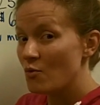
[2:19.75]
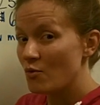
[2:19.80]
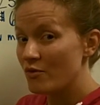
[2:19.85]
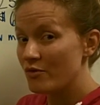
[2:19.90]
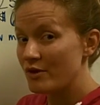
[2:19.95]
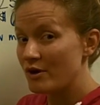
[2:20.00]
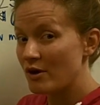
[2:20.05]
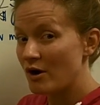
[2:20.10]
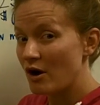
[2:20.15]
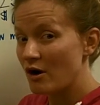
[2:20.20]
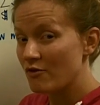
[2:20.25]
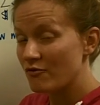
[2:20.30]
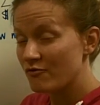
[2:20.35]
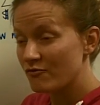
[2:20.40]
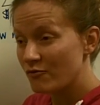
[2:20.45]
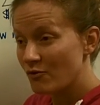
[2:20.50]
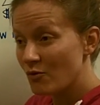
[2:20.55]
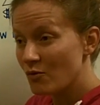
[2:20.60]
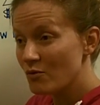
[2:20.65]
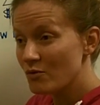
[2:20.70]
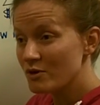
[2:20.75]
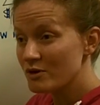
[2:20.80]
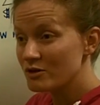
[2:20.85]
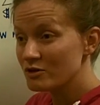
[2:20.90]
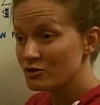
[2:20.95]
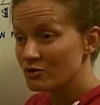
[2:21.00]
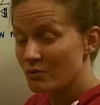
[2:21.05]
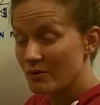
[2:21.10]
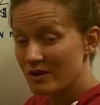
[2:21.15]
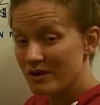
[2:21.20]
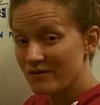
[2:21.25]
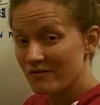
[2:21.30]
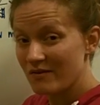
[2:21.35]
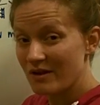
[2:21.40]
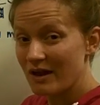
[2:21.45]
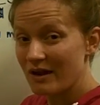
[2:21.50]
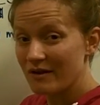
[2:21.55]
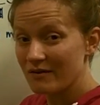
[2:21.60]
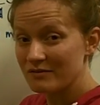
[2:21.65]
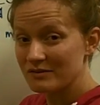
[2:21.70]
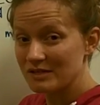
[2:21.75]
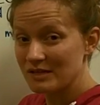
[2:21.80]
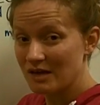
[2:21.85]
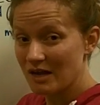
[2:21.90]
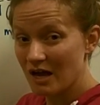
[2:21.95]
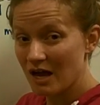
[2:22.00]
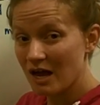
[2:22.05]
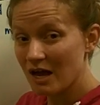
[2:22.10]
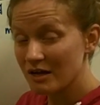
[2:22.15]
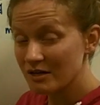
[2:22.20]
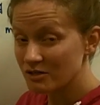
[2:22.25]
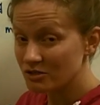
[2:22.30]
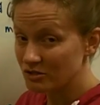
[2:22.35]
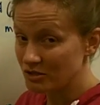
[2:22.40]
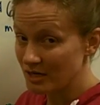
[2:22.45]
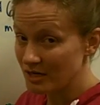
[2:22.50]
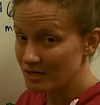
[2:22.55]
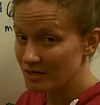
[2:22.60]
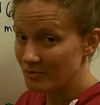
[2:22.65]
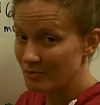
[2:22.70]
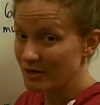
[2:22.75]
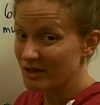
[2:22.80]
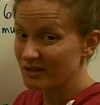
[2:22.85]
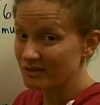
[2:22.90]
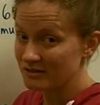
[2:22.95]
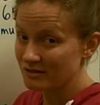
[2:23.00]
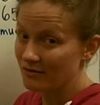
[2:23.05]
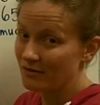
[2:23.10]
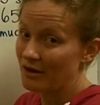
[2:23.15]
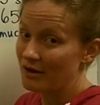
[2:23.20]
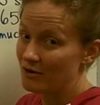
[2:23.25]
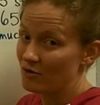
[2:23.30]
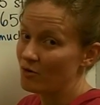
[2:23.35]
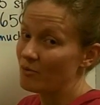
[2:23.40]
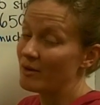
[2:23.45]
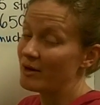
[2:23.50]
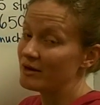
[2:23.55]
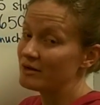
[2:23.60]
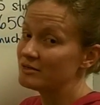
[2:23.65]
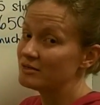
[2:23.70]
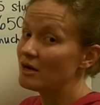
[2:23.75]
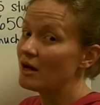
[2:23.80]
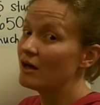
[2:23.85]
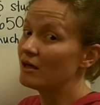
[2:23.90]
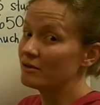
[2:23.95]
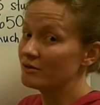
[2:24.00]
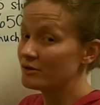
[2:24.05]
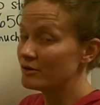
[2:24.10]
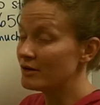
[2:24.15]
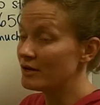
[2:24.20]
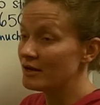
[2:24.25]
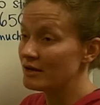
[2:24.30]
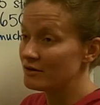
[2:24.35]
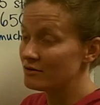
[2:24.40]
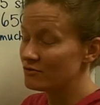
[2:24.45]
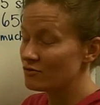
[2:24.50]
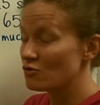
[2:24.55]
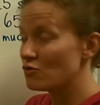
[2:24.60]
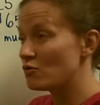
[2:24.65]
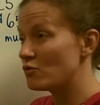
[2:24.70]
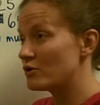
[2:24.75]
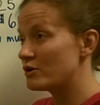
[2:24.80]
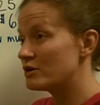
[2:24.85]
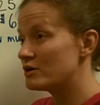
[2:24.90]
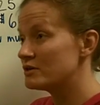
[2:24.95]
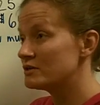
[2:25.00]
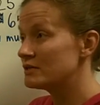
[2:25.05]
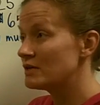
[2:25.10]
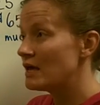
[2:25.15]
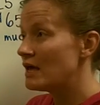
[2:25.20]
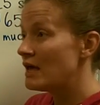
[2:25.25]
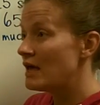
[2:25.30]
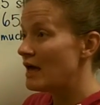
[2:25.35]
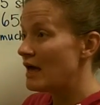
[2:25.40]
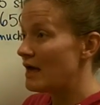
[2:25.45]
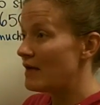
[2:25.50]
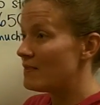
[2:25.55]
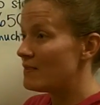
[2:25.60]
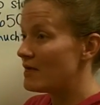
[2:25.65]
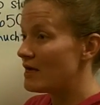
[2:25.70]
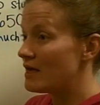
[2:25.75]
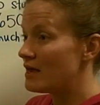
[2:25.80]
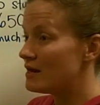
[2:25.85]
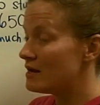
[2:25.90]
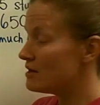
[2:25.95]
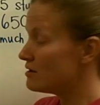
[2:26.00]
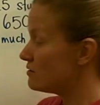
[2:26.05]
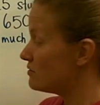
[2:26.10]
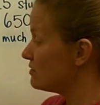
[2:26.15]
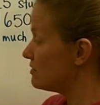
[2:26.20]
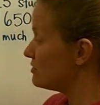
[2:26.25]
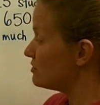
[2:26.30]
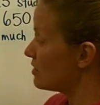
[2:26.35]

Well, there are 4 25s in 100 because I know about $1 and quarters, and then